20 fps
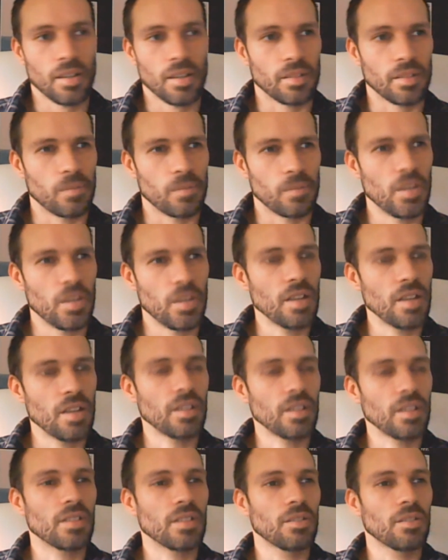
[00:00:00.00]
The ending
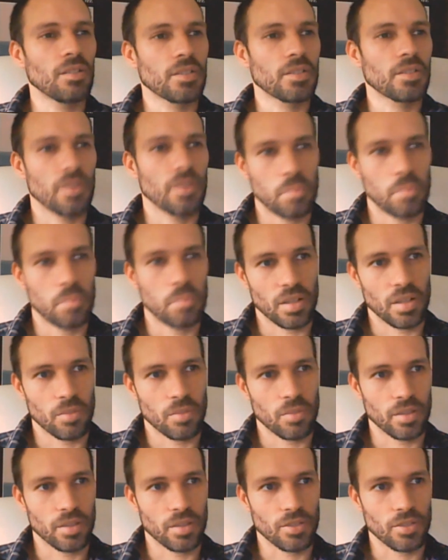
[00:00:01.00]
is also epic
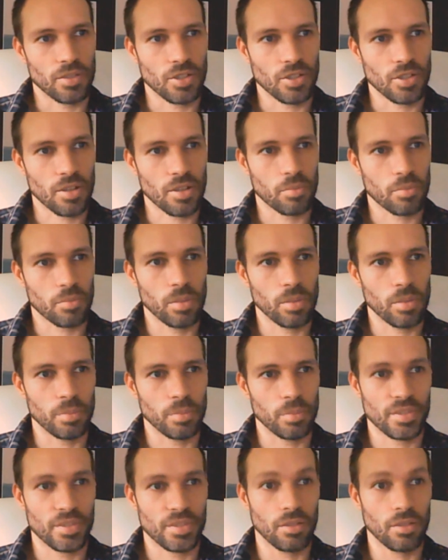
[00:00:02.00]
when the shark problem is
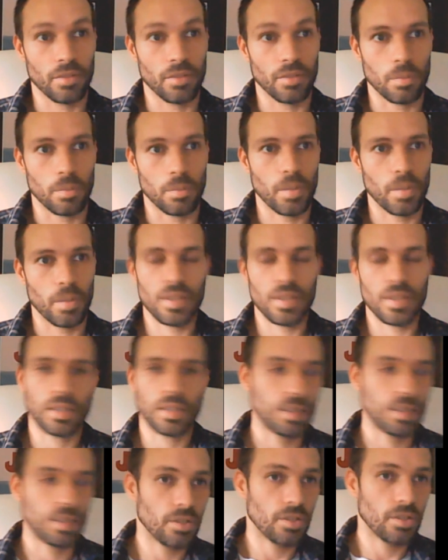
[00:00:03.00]
solved in basically
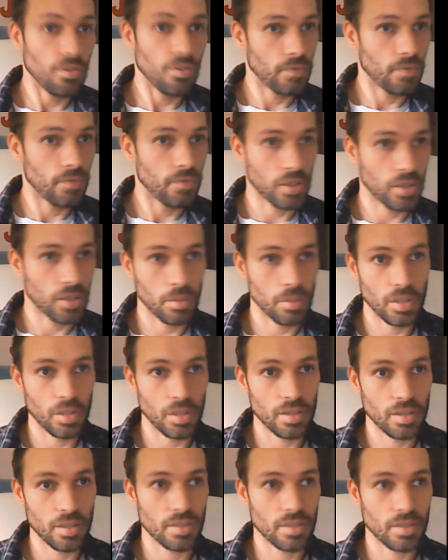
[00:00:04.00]
2 fucking
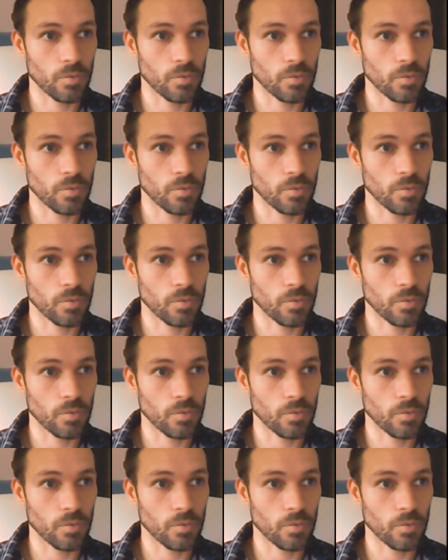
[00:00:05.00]
minutes,